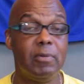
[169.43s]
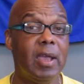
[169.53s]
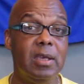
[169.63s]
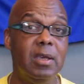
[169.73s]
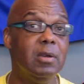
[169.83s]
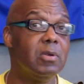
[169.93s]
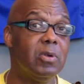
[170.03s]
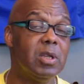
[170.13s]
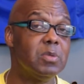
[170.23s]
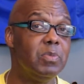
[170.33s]
right here
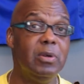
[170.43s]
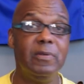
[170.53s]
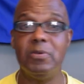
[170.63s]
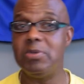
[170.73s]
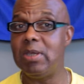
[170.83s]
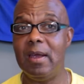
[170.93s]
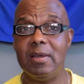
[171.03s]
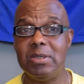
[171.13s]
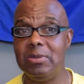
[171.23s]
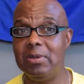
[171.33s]
across beautiful
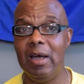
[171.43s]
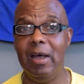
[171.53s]
Saratoga,